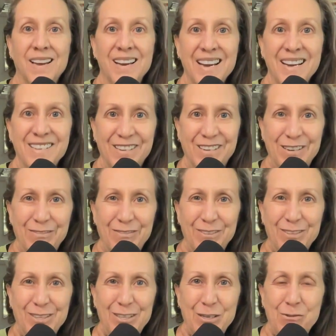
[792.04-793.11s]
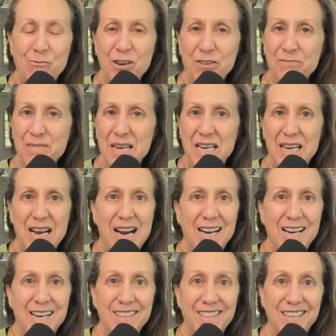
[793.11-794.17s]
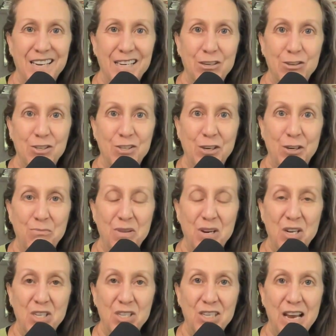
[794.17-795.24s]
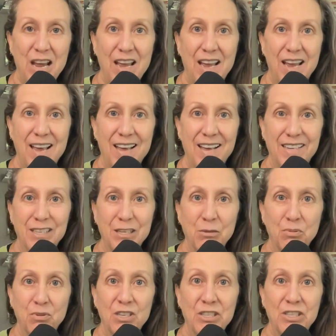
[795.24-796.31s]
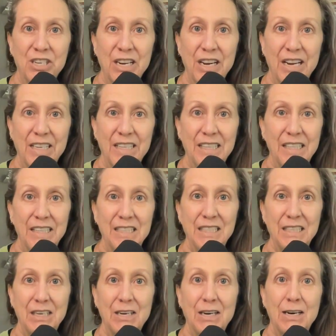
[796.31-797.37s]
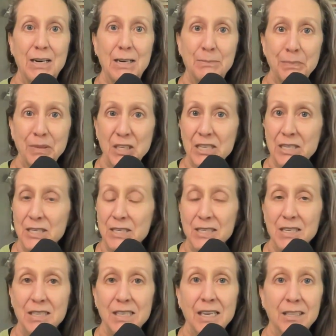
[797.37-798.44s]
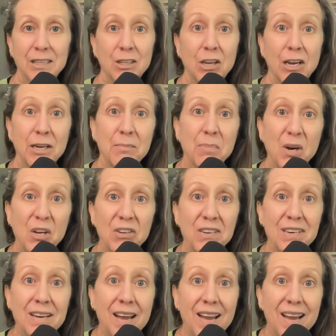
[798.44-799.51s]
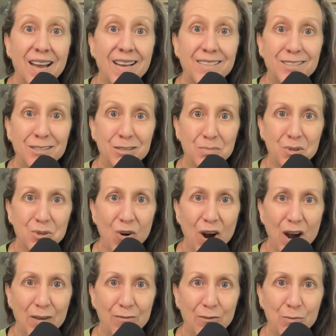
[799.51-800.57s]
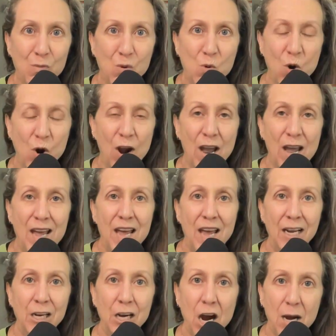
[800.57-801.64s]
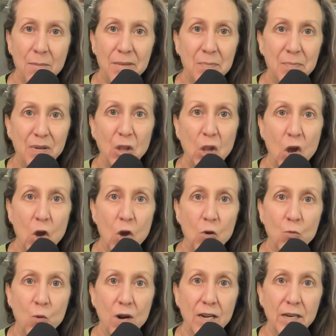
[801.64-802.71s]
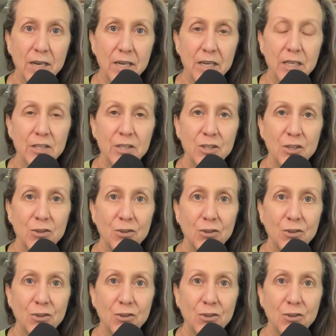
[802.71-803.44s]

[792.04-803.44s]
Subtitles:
Hey there, if you're still with me, I thank you so much and appreciate it. Please hit the like button and subscribe for more. And comment below what it is,